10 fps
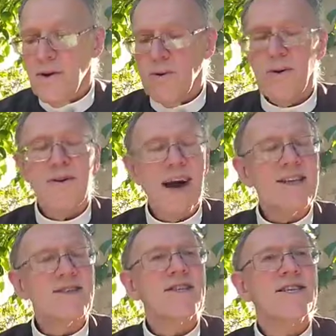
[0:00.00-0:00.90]
we're
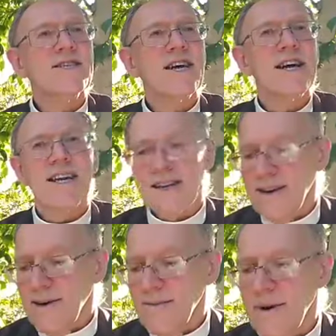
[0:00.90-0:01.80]
actually saying
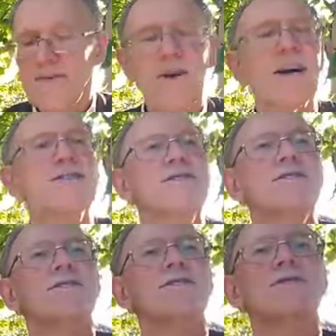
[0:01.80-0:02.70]
my
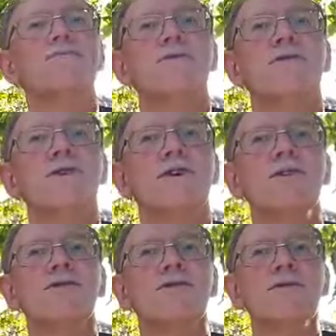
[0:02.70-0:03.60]
righteousness is more than
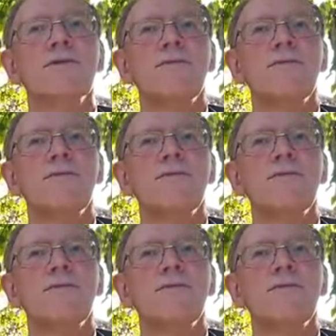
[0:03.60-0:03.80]
God's.